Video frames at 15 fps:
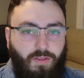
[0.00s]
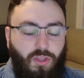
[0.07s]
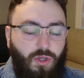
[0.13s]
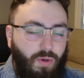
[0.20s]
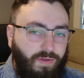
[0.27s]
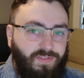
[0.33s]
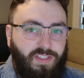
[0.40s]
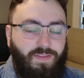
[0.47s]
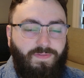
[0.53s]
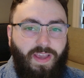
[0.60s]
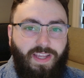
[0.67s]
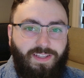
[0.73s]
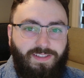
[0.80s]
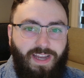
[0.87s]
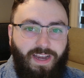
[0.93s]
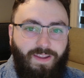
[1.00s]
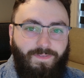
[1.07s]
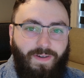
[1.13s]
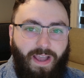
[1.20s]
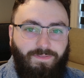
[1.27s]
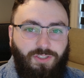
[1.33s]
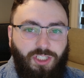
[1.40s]
UFC Vegas
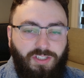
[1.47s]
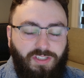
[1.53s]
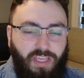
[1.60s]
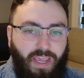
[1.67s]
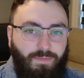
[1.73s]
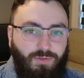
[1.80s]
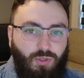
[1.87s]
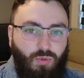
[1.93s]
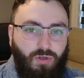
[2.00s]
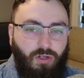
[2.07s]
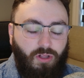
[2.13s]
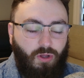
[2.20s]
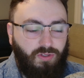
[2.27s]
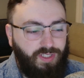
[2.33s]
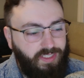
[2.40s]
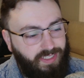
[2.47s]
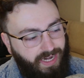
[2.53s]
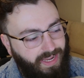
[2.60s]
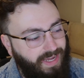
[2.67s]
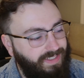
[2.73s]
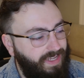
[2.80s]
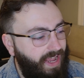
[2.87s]
95 just came to a close, and
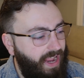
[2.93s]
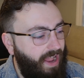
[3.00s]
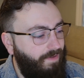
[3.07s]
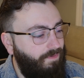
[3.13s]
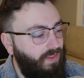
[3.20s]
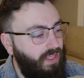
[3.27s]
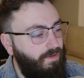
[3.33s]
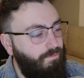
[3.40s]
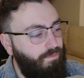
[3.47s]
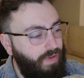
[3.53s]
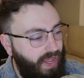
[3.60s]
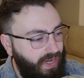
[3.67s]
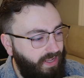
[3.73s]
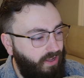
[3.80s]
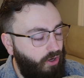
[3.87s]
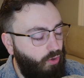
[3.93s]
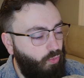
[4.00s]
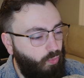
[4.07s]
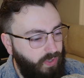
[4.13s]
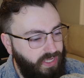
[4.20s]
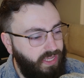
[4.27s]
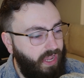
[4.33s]
today, guys, I have the betting
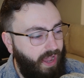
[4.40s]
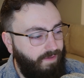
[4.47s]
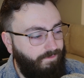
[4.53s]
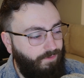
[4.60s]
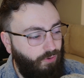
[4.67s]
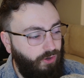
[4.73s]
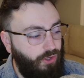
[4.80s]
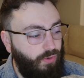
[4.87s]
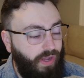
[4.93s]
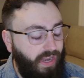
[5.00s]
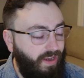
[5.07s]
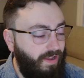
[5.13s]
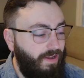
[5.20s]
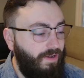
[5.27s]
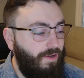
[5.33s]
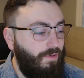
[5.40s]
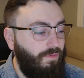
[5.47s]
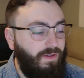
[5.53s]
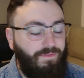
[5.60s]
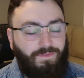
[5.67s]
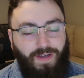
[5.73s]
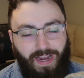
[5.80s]
recap for you, and
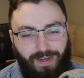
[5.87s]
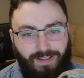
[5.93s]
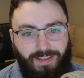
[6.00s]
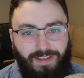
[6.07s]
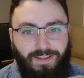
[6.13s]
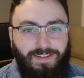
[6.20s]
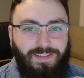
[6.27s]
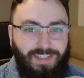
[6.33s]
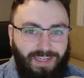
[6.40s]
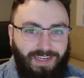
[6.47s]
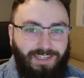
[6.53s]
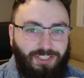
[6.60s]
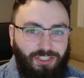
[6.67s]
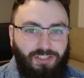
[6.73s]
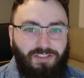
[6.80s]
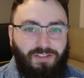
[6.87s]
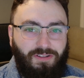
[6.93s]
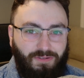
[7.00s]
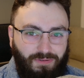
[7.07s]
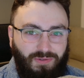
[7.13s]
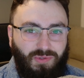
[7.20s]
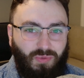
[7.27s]
we finally didn't just
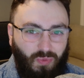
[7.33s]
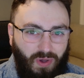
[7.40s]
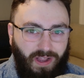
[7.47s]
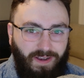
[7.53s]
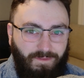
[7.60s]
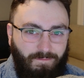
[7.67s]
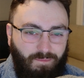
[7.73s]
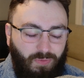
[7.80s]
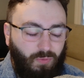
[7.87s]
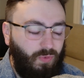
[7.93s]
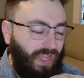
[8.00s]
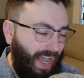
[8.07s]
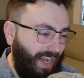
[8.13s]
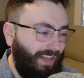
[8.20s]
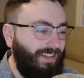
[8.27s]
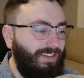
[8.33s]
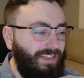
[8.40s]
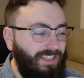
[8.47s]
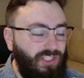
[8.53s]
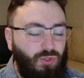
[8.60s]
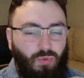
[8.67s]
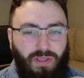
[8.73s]
lose one. We had a
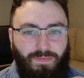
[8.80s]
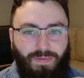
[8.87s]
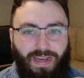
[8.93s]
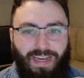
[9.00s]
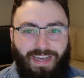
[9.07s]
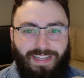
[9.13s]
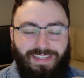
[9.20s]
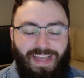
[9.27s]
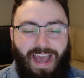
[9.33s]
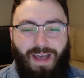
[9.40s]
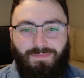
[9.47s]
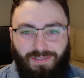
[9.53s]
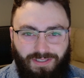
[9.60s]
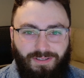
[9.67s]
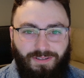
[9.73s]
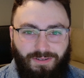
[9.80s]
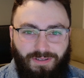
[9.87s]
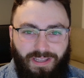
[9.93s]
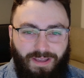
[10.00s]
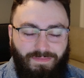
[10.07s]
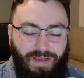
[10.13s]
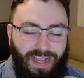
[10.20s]
clean sweep, and it is
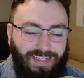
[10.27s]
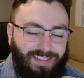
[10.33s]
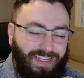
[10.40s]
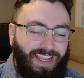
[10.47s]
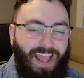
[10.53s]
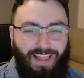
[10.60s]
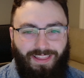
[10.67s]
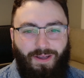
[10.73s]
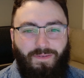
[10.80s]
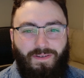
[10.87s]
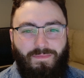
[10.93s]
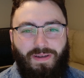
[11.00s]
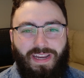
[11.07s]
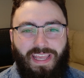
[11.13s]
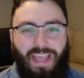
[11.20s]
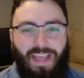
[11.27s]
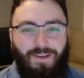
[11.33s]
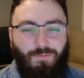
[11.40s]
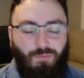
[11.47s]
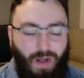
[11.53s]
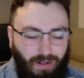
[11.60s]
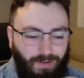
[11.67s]
absolutely amazing. Hello, everybody,
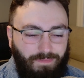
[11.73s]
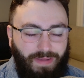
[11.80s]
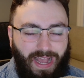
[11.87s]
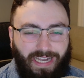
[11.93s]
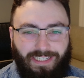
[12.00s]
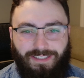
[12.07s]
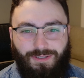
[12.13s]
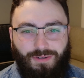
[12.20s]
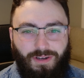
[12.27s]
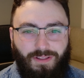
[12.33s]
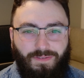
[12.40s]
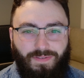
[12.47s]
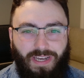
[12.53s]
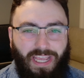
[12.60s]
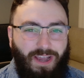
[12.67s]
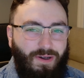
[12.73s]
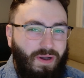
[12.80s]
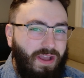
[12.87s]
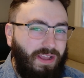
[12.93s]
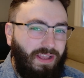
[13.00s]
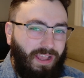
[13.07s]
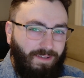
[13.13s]
and welcome back to another
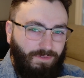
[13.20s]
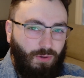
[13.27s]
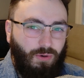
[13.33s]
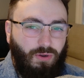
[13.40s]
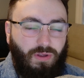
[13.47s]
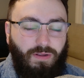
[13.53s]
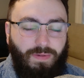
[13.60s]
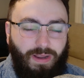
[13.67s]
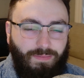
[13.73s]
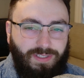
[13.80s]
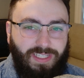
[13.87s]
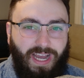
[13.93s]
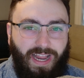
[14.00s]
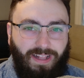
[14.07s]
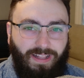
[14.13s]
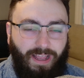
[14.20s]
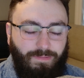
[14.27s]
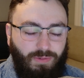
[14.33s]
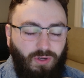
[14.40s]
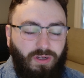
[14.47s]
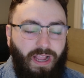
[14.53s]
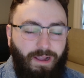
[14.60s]
video. If you are new here, my name is Kyle.
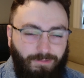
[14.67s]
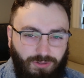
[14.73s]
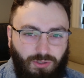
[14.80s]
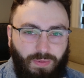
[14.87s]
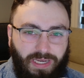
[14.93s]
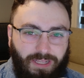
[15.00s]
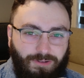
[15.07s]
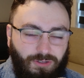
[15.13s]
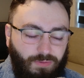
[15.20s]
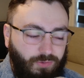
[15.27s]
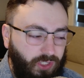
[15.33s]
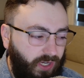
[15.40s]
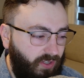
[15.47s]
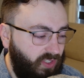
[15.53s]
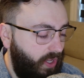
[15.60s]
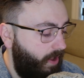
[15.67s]
I'm your guy with too many YouTube channels.